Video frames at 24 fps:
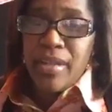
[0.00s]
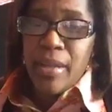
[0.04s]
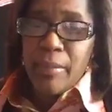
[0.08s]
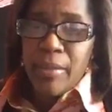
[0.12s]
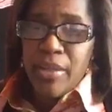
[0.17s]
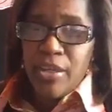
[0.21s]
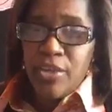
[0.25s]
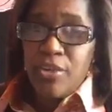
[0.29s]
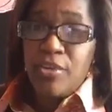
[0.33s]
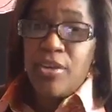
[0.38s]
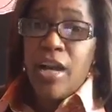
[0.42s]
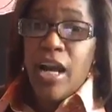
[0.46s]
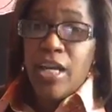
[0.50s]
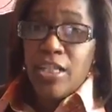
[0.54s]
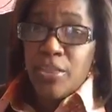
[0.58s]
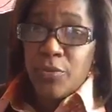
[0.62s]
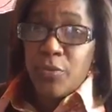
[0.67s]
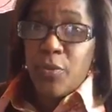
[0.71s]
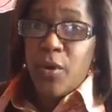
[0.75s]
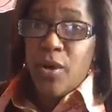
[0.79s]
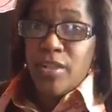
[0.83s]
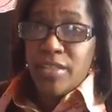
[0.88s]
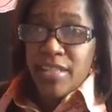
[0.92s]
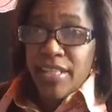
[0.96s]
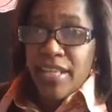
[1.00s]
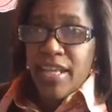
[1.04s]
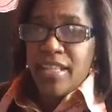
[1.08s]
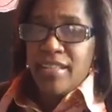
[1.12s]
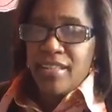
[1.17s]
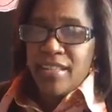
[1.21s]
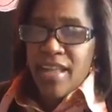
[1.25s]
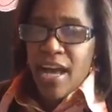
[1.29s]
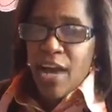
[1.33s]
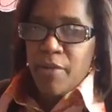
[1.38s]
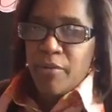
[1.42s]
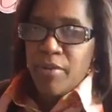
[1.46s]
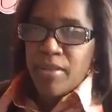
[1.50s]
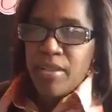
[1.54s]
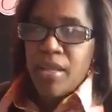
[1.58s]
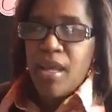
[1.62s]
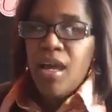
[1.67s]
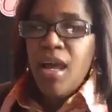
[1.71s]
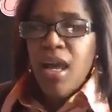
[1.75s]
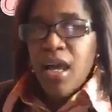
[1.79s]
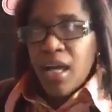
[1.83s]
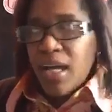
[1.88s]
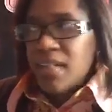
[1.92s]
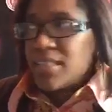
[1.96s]
I mean, you guys want to get to that one
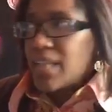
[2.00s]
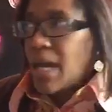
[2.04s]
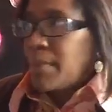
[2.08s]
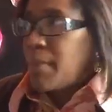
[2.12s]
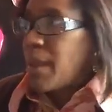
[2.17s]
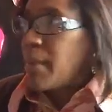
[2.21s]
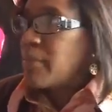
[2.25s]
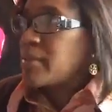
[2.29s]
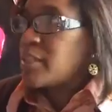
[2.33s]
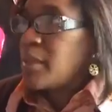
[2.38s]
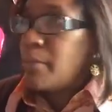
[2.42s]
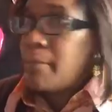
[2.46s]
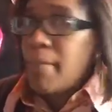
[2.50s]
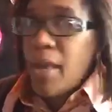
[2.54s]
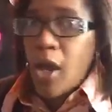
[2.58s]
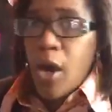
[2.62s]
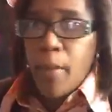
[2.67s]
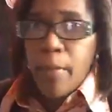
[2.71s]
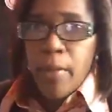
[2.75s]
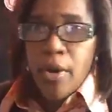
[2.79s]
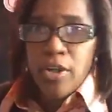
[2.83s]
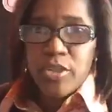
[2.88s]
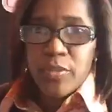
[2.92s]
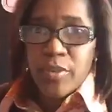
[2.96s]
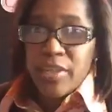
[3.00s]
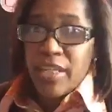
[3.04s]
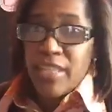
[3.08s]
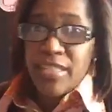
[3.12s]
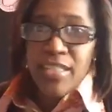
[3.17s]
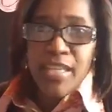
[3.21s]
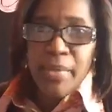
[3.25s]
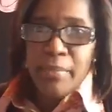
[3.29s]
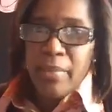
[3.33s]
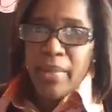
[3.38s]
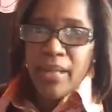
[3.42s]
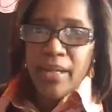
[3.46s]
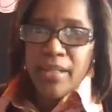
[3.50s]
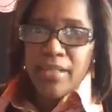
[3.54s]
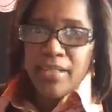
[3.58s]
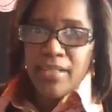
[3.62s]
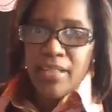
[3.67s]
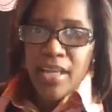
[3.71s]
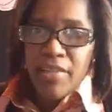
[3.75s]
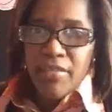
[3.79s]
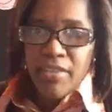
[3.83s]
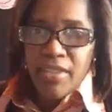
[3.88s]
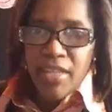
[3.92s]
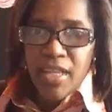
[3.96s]
because I'm able to mail merge within 10 minutes,
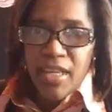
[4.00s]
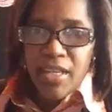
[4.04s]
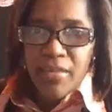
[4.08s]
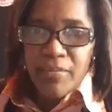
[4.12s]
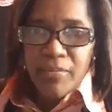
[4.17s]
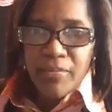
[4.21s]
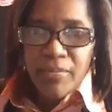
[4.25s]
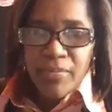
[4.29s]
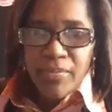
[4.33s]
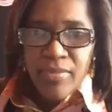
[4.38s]
everything.